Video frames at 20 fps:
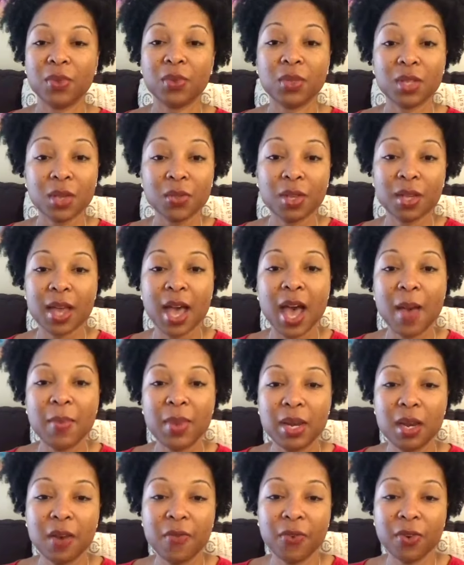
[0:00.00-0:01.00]
so the
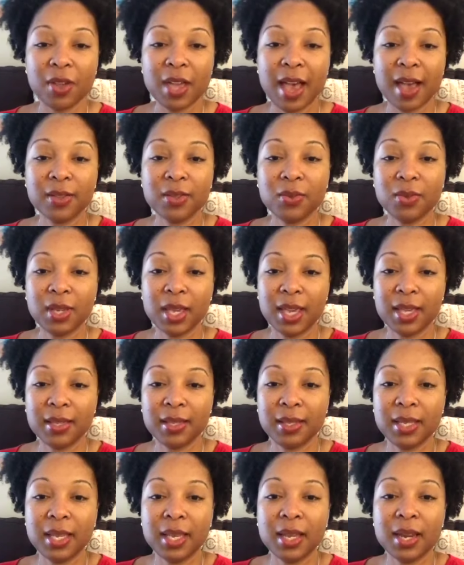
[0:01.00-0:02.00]
comment here for guys who can't
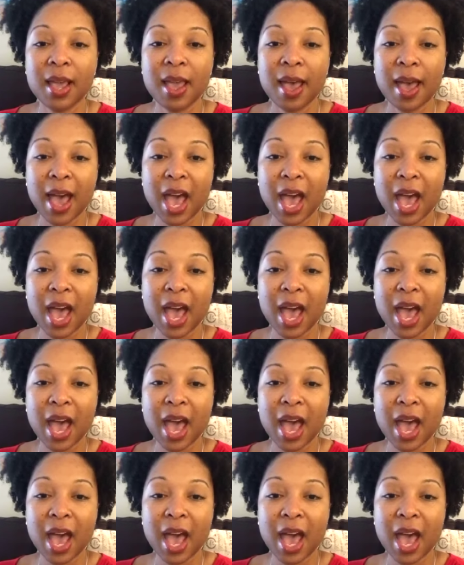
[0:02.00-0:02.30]
see it,